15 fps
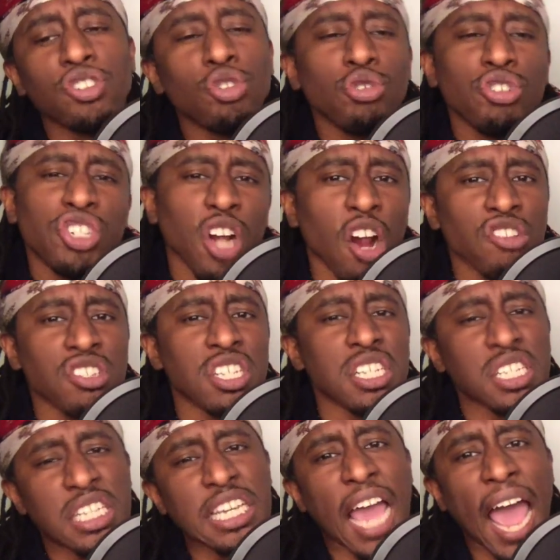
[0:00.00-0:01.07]
New Jersey
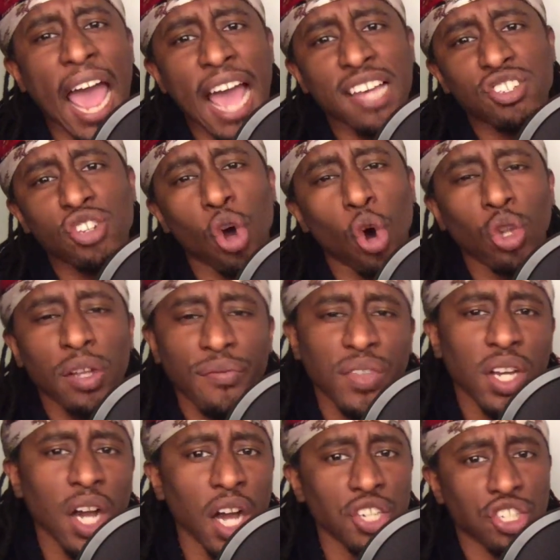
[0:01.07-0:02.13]
is the asshole of
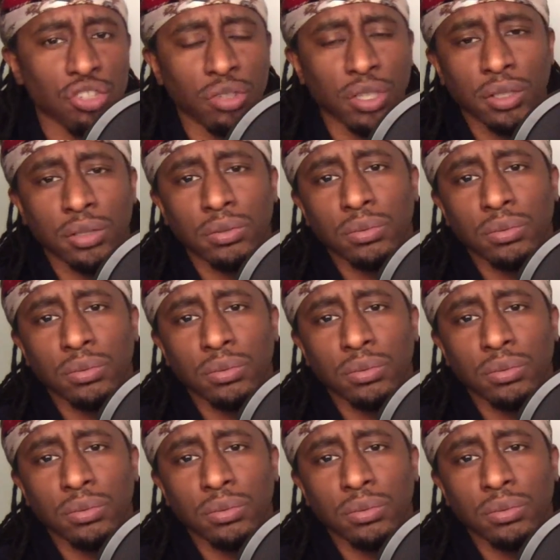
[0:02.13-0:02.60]
the country.